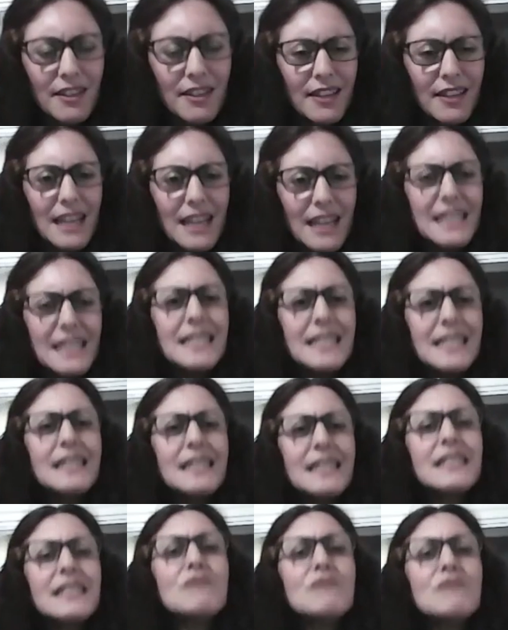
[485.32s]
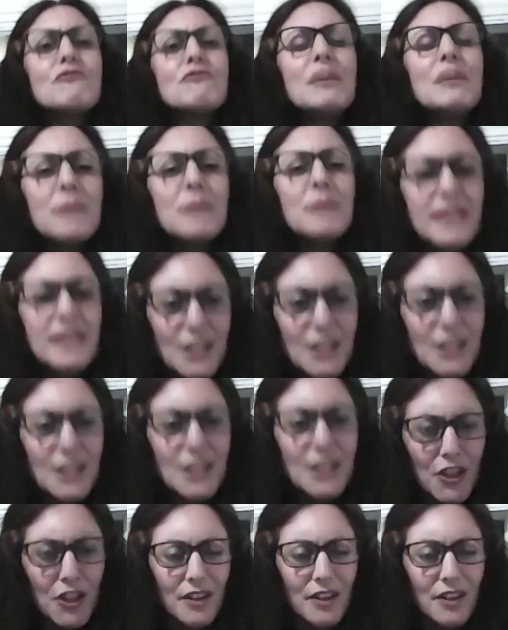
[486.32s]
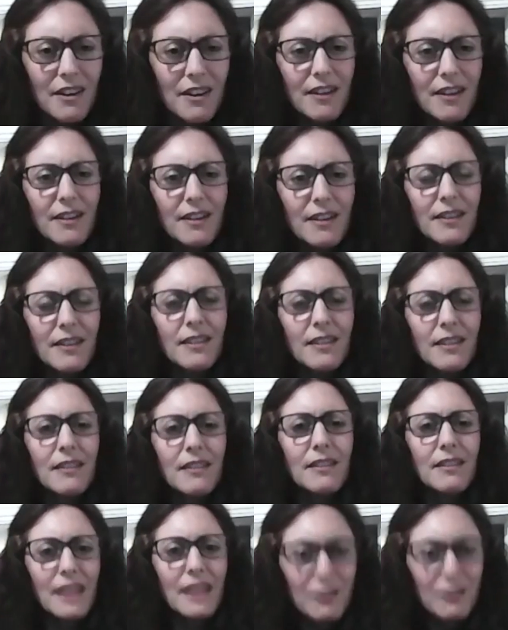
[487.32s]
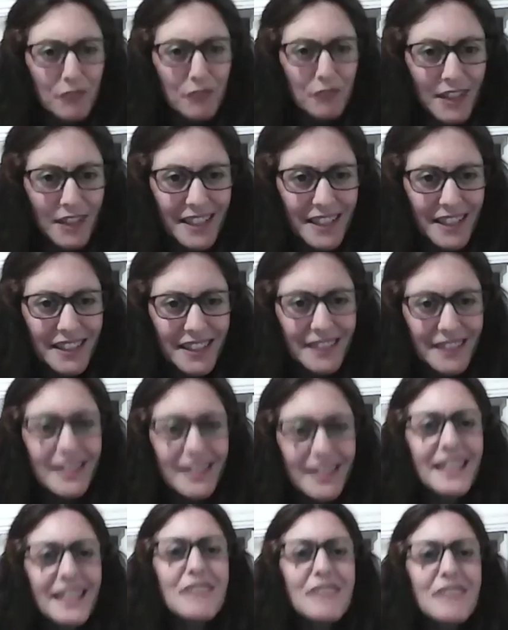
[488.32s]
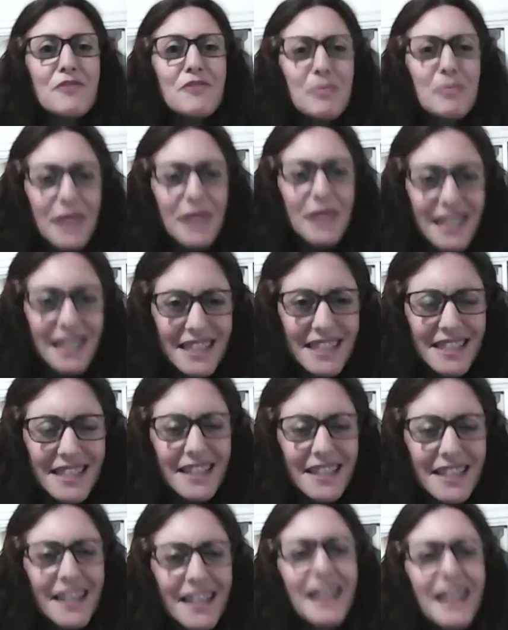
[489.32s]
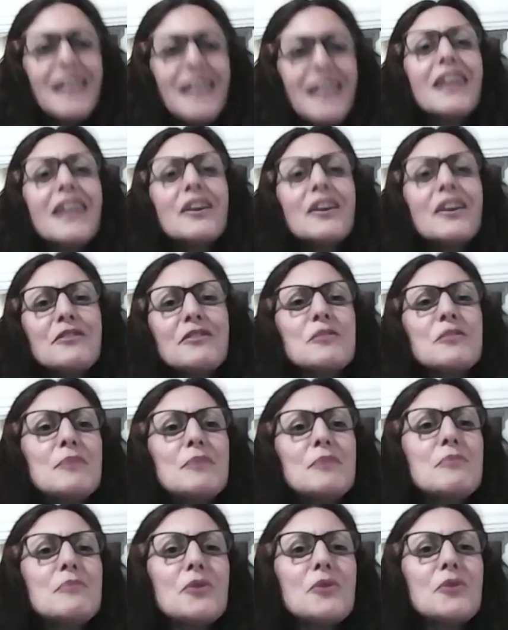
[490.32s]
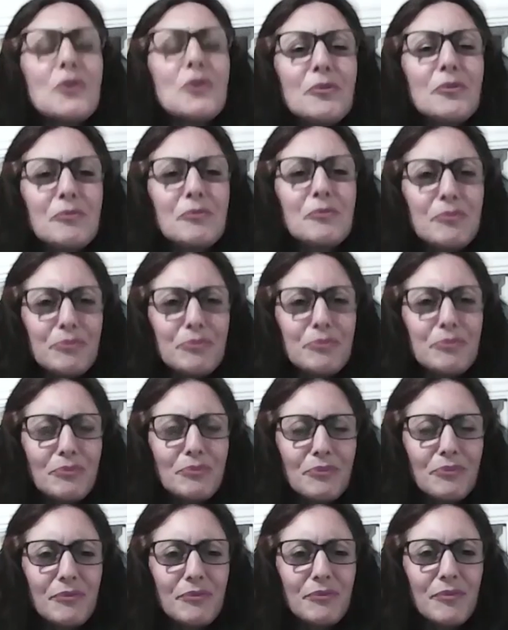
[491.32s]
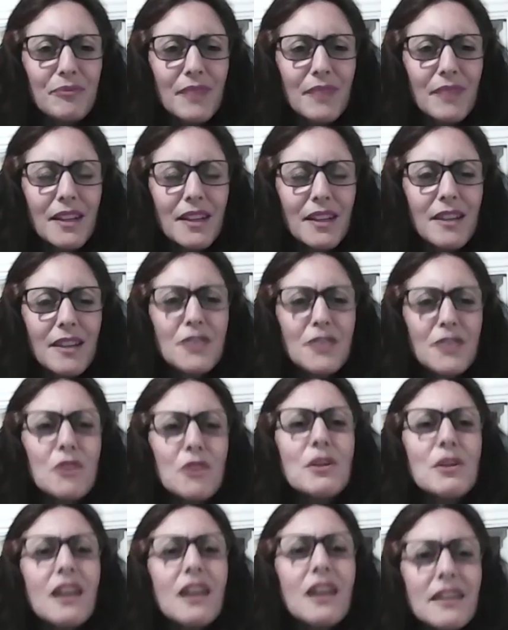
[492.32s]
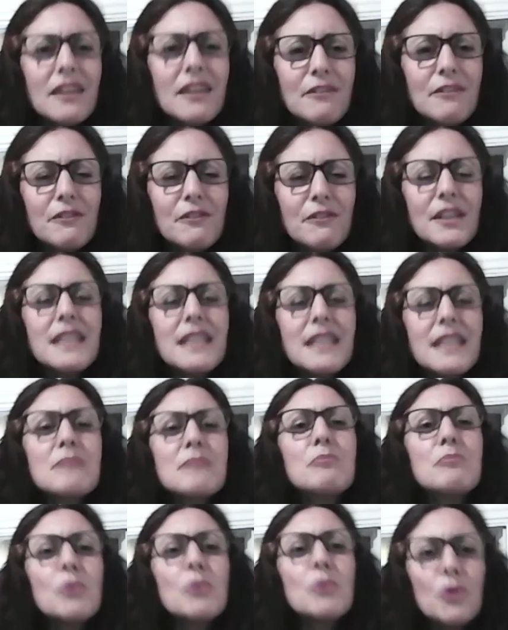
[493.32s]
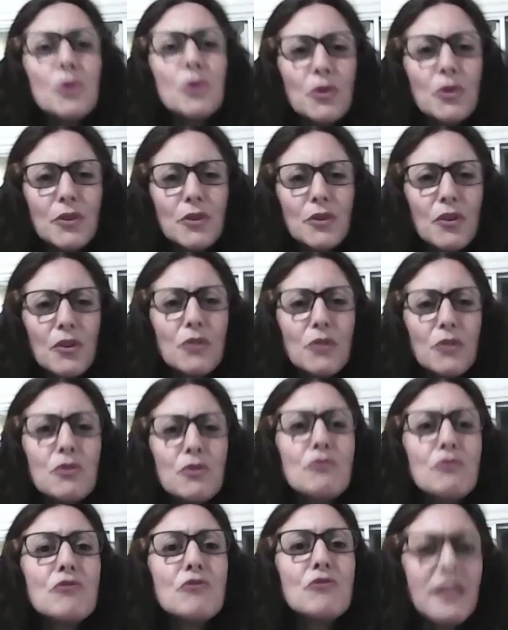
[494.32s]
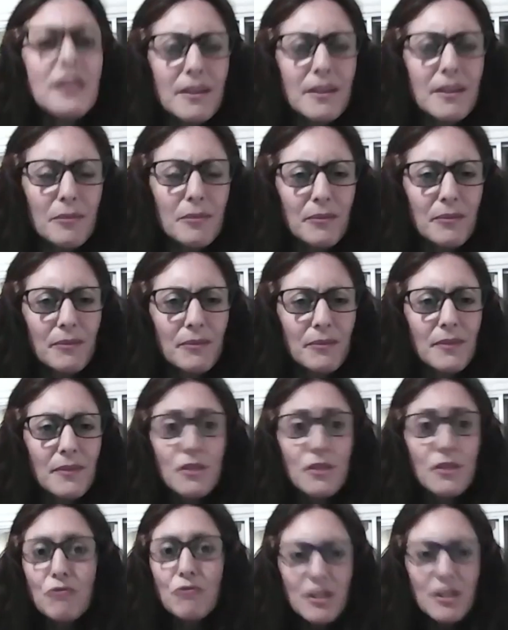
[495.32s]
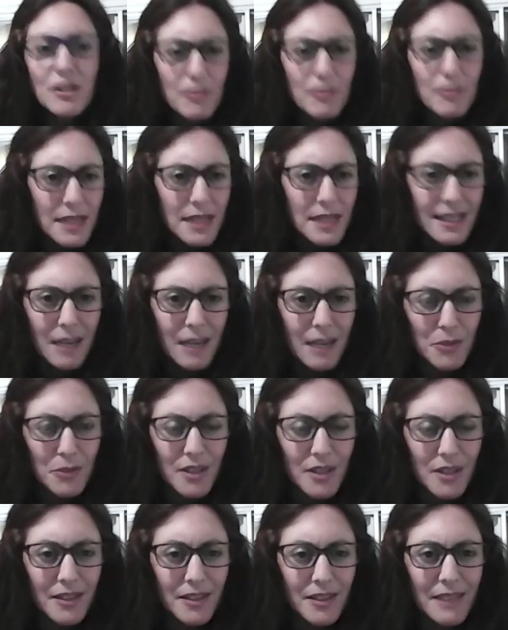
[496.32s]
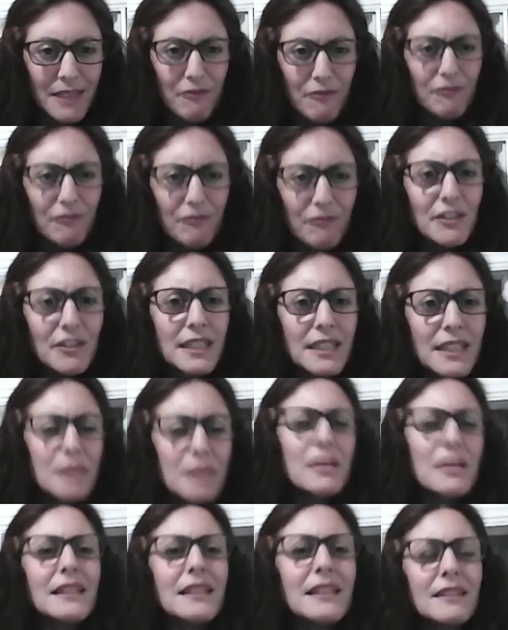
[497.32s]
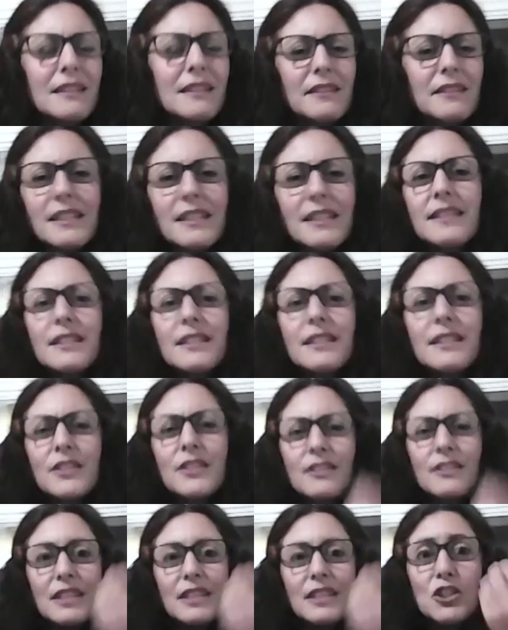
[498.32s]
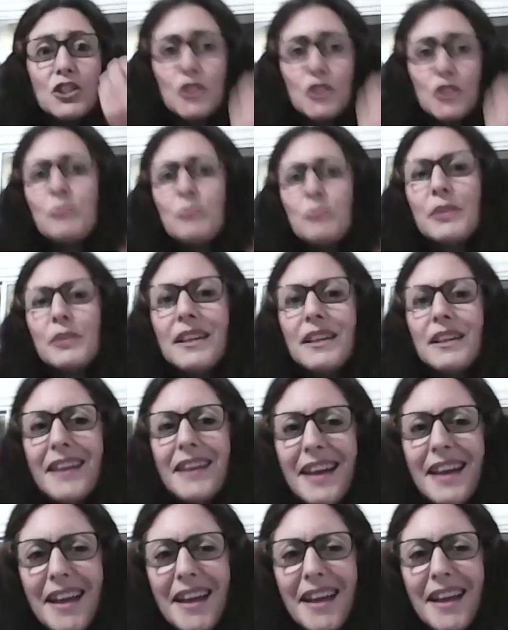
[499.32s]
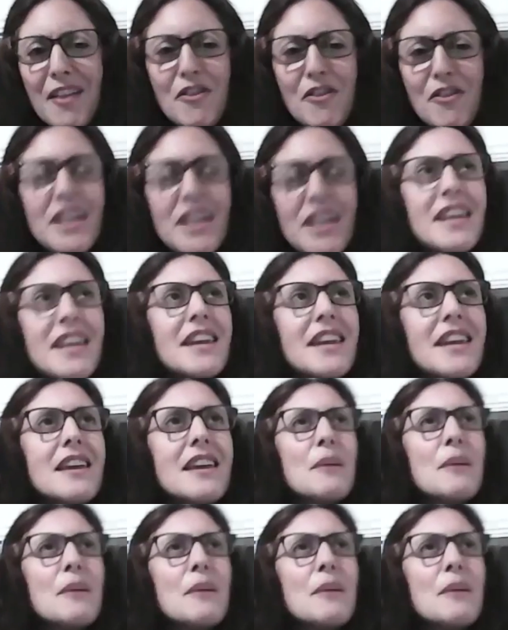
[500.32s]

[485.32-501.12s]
and it's in this repetition, thankfully, that it repeats. Life can be born. So life is born through rhythm. So rhythm is absolutely fundamental. This should be the